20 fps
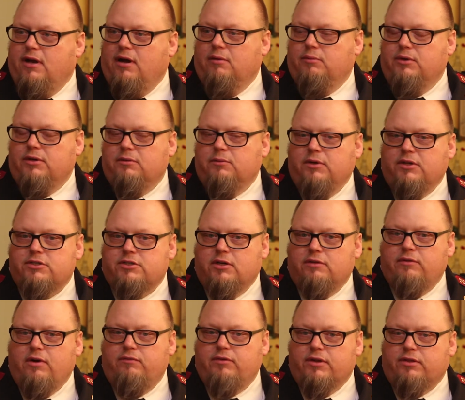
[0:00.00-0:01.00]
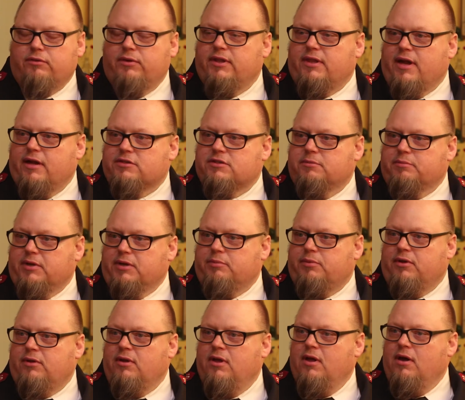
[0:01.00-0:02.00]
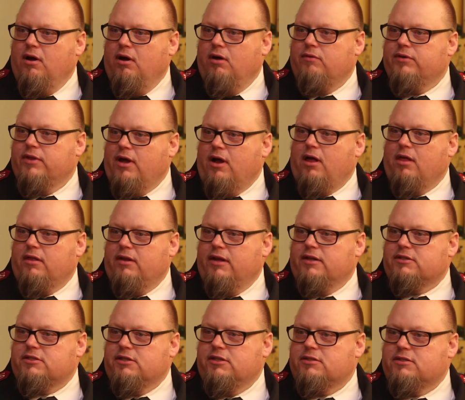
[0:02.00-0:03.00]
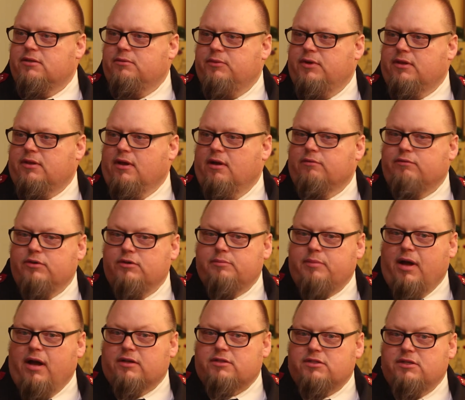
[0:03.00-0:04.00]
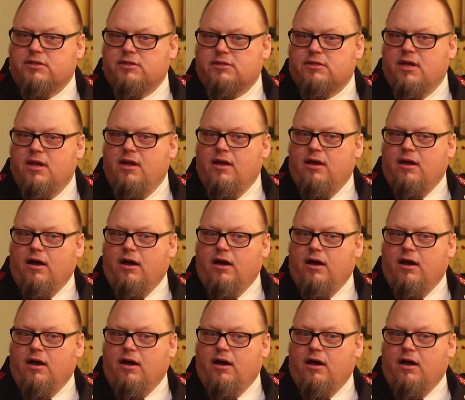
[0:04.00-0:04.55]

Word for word: Uh, we'll, we'll serve over three thousand people over the holiday season with uh, food boxes,